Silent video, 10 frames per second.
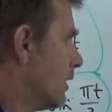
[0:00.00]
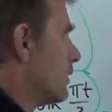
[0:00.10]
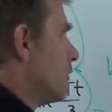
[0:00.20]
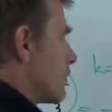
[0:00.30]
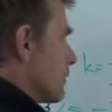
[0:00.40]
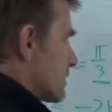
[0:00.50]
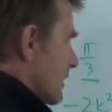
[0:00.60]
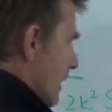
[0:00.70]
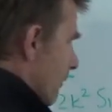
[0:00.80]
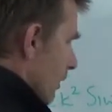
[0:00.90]
you could
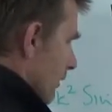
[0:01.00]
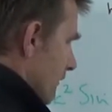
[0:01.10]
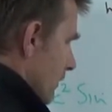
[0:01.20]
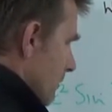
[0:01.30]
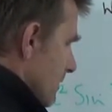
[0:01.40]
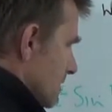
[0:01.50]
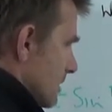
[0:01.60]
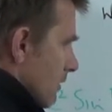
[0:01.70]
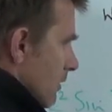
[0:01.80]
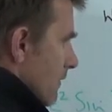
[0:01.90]
say, well, it's going to be
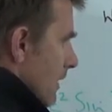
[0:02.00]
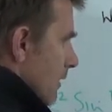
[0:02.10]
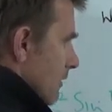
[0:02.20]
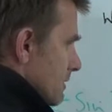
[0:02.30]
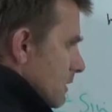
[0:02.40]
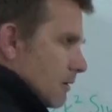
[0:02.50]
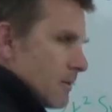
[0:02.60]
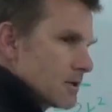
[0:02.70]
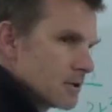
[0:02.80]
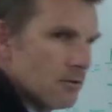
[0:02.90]
0 there, it's going to be
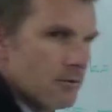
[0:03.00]
2